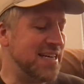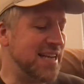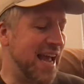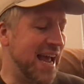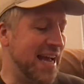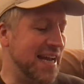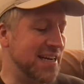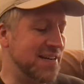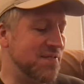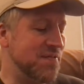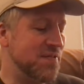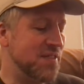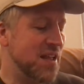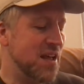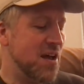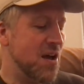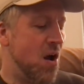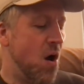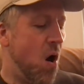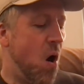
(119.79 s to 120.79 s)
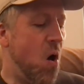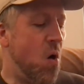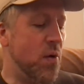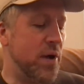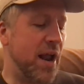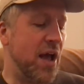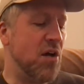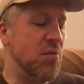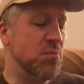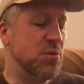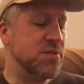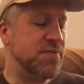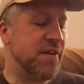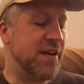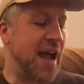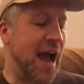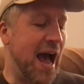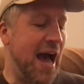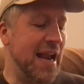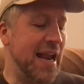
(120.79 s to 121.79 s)
Ant. Oh, and I almost
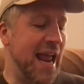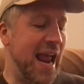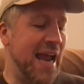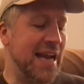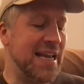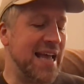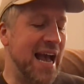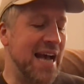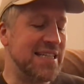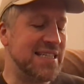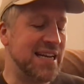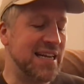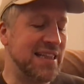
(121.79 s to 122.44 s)
forgot. Andy has an